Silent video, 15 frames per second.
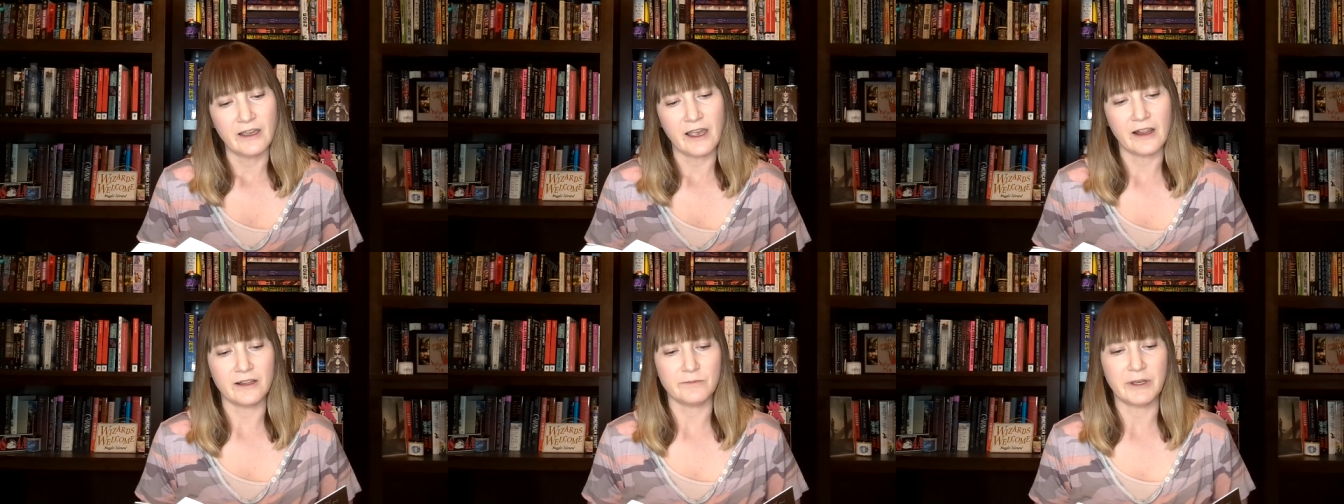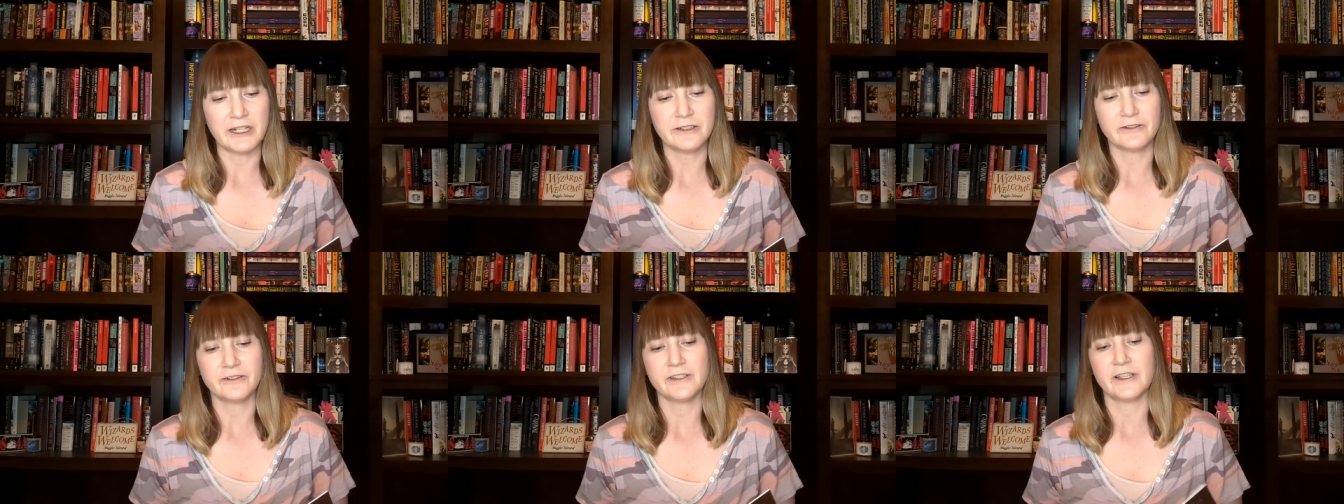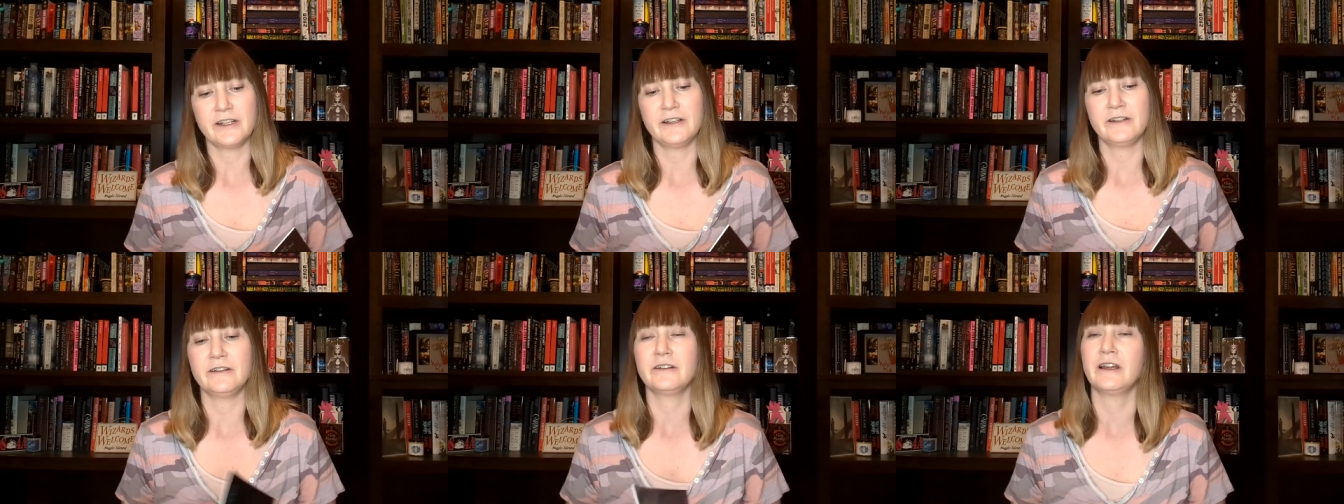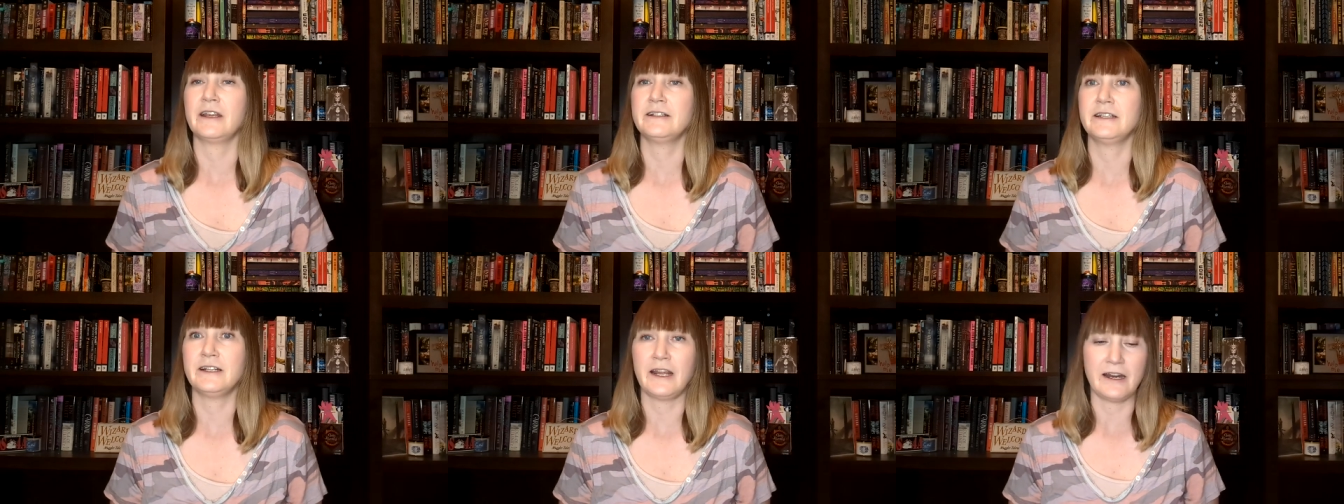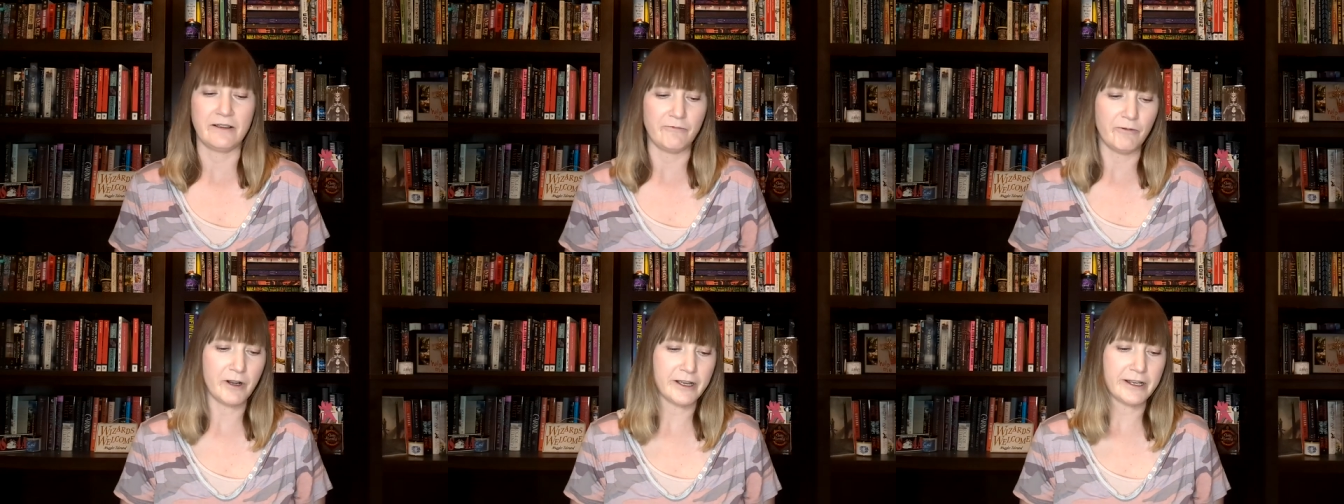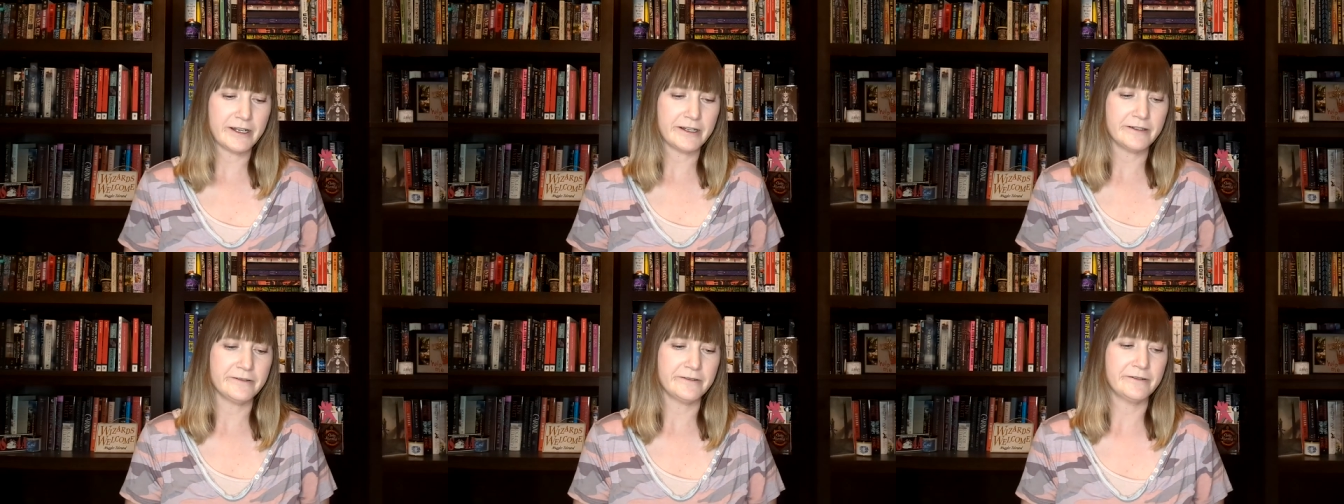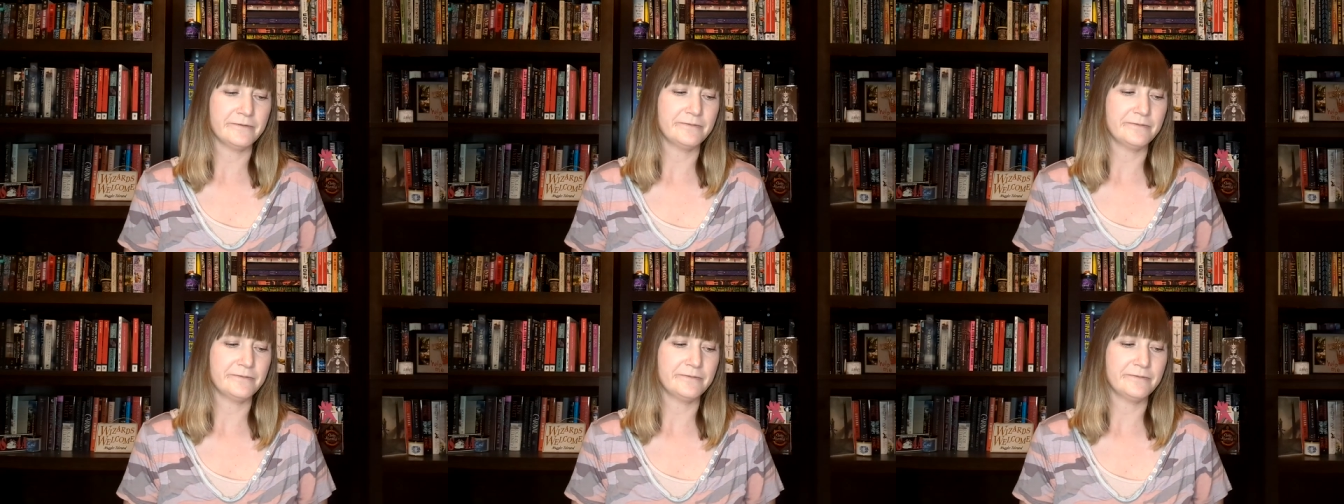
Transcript: Elementals in 1981,